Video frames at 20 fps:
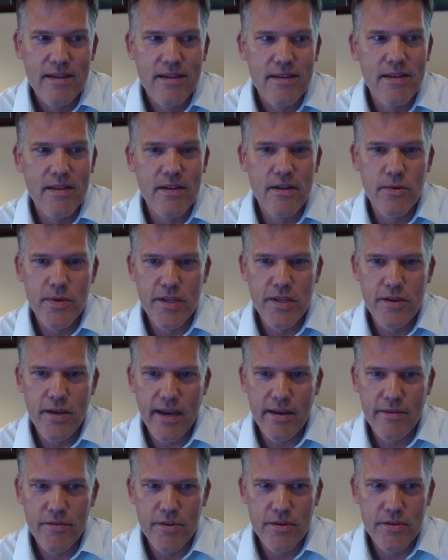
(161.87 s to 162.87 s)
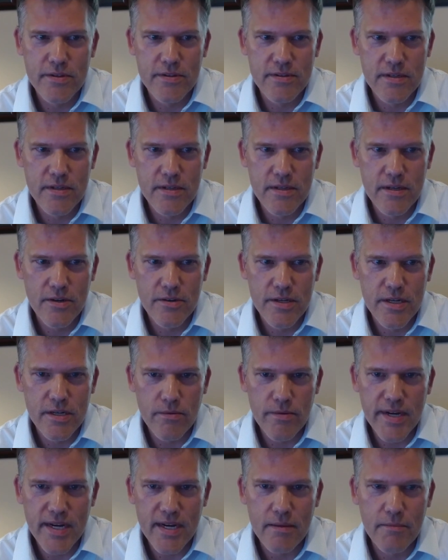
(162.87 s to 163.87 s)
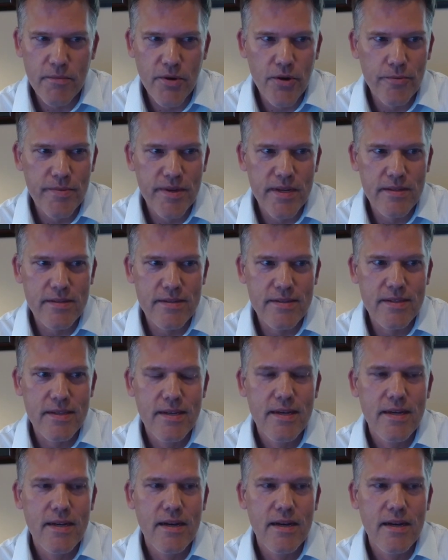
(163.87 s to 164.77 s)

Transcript: when you have those, eureka moments,